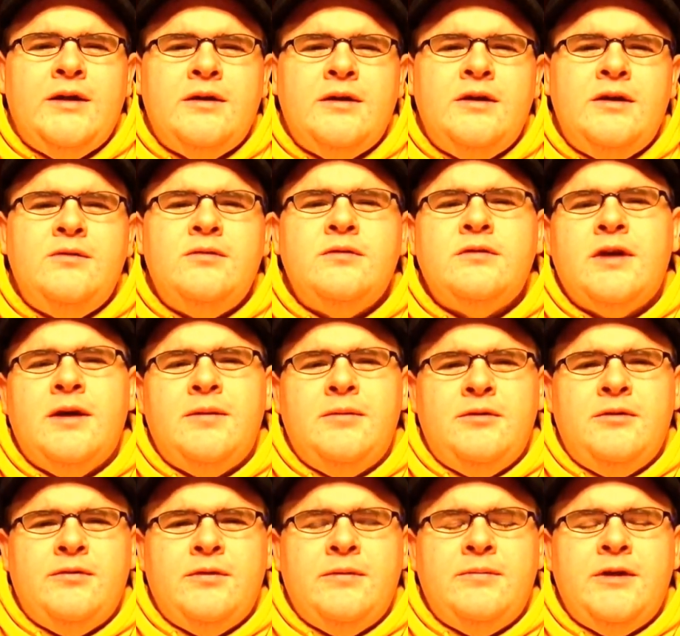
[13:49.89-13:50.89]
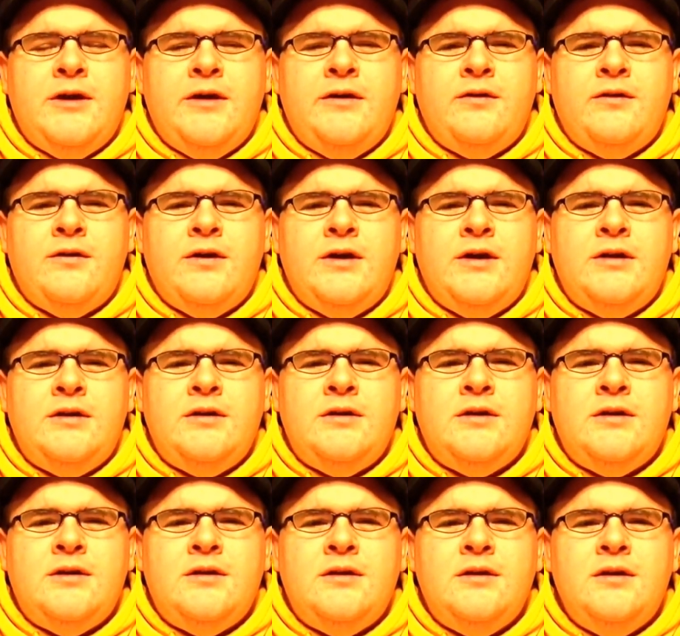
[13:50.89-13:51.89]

and he was coming from the other end, and